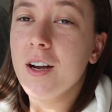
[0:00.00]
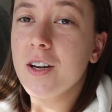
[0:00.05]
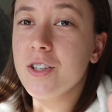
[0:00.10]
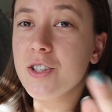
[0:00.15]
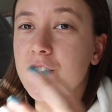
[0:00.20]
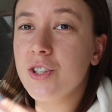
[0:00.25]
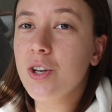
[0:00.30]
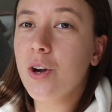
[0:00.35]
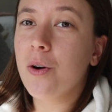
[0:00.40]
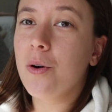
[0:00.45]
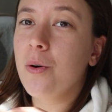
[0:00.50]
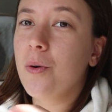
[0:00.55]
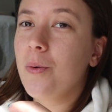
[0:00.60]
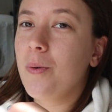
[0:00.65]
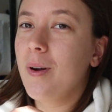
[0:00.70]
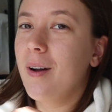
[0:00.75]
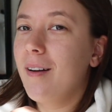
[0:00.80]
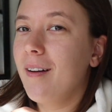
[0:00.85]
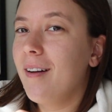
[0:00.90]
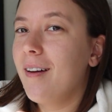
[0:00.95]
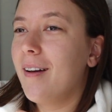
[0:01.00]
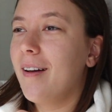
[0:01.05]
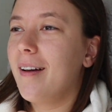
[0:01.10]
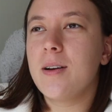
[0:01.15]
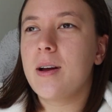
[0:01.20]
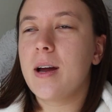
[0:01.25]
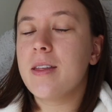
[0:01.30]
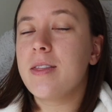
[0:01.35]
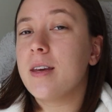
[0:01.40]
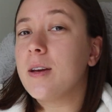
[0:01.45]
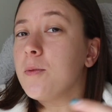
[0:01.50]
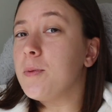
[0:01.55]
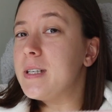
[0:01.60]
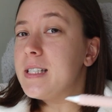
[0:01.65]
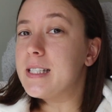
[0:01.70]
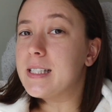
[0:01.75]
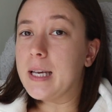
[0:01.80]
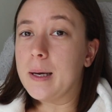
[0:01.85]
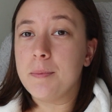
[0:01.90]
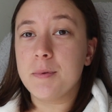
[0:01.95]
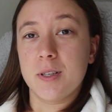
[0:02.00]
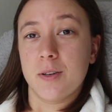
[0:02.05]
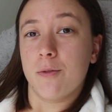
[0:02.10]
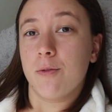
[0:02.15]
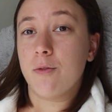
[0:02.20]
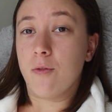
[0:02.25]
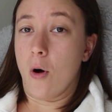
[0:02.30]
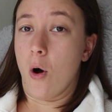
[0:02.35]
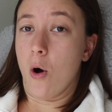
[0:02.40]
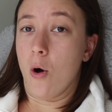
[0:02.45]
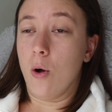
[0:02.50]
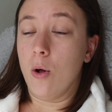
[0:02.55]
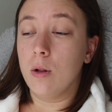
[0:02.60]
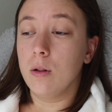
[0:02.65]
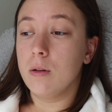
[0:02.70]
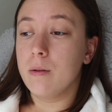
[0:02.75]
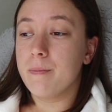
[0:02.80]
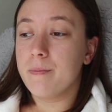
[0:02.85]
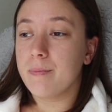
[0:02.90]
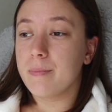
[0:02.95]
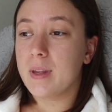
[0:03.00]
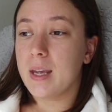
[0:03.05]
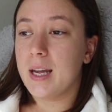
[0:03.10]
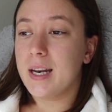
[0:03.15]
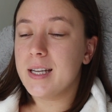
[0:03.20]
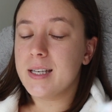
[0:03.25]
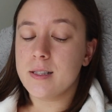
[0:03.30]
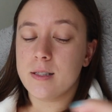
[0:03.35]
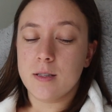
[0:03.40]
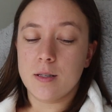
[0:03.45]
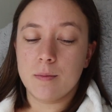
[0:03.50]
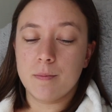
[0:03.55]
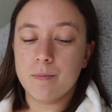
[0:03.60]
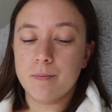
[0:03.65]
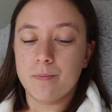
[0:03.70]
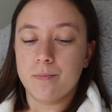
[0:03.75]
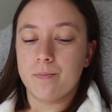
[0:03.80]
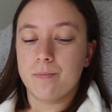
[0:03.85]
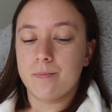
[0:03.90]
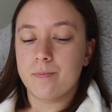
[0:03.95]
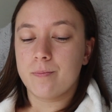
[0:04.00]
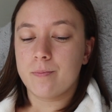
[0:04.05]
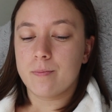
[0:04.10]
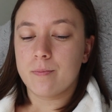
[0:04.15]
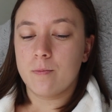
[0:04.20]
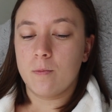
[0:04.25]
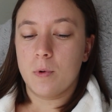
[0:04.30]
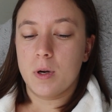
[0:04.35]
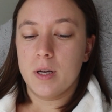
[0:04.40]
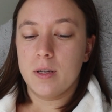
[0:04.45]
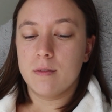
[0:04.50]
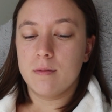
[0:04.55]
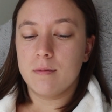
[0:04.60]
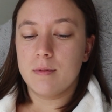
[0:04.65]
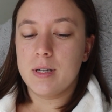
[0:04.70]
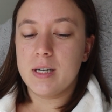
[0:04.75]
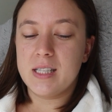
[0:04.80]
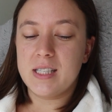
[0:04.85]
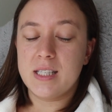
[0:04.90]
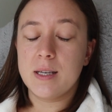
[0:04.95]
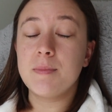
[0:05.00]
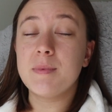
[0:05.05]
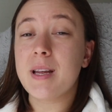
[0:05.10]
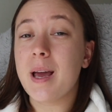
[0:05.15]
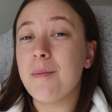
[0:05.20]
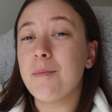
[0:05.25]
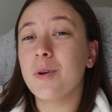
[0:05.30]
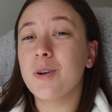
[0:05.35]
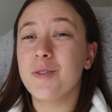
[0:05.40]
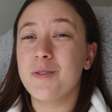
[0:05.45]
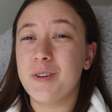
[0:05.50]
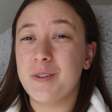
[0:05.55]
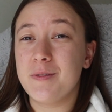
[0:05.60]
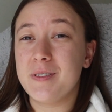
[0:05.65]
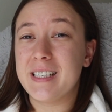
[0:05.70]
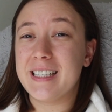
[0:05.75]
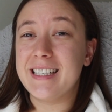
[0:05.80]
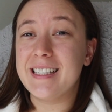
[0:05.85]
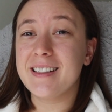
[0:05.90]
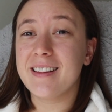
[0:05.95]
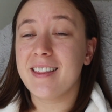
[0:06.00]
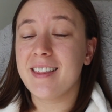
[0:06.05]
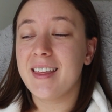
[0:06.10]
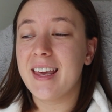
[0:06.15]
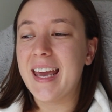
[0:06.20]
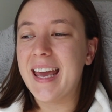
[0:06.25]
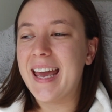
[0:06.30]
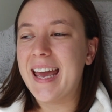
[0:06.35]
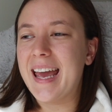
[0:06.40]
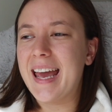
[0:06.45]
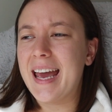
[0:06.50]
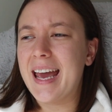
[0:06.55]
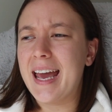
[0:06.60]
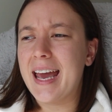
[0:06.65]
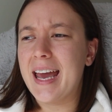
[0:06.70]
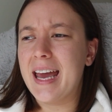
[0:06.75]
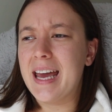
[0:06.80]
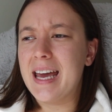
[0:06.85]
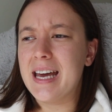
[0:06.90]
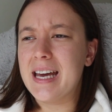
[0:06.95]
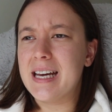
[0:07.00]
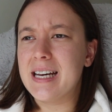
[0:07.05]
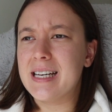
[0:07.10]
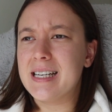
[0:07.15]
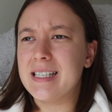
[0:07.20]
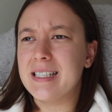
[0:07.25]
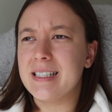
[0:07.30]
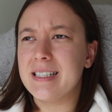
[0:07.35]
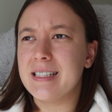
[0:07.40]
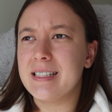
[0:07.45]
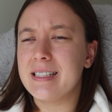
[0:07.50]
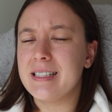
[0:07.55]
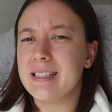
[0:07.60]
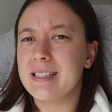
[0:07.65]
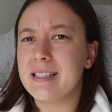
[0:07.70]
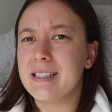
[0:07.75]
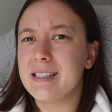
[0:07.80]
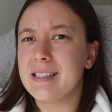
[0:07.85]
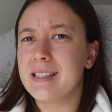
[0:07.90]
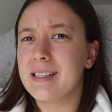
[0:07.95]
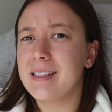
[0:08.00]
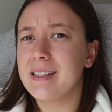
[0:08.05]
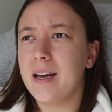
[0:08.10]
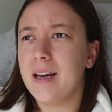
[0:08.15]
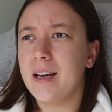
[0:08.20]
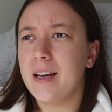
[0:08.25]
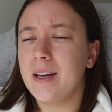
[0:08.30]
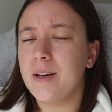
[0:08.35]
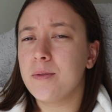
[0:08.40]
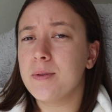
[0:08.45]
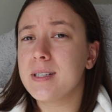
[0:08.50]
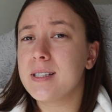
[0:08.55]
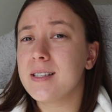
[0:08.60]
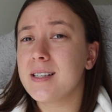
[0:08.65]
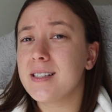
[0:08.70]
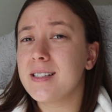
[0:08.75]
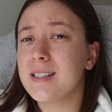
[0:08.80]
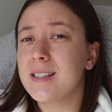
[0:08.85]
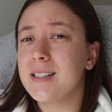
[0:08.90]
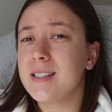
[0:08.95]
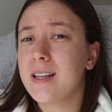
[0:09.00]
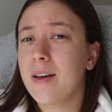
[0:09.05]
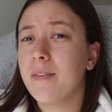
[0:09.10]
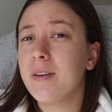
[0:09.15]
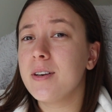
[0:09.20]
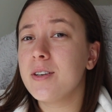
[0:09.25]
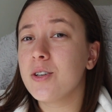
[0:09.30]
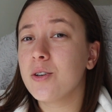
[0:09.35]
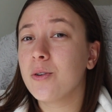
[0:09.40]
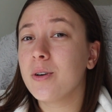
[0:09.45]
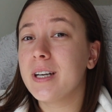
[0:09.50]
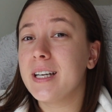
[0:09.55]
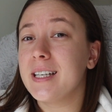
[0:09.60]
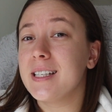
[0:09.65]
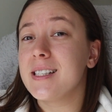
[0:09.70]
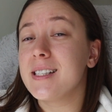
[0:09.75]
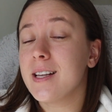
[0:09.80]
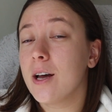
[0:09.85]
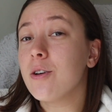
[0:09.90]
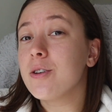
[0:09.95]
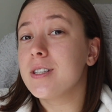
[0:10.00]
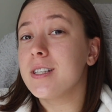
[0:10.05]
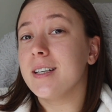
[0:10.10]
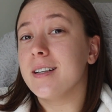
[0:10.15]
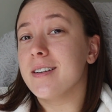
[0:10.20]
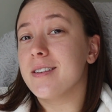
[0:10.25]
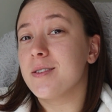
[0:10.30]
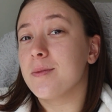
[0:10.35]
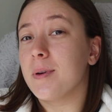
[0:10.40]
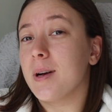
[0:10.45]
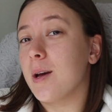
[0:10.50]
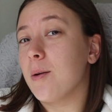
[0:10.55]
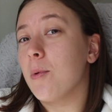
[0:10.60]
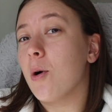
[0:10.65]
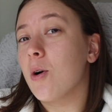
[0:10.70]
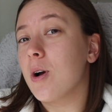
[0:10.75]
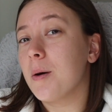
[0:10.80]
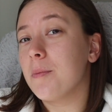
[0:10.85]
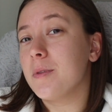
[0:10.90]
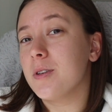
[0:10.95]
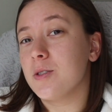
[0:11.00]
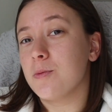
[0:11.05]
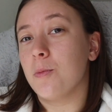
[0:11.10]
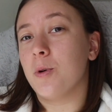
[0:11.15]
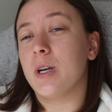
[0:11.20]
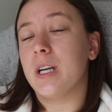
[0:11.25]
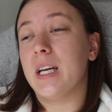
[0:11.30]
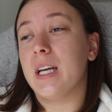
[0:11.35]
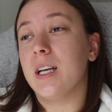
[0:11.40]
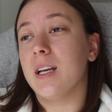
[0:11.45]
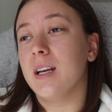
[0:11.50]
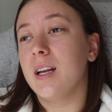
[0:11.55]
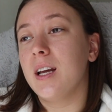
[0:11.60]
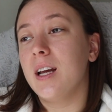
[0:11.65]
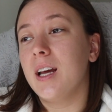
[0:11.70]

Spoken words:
So I think we skipped fall. It is, it's September 15th, and it was 7 degrees Celsius when I woke up this morning,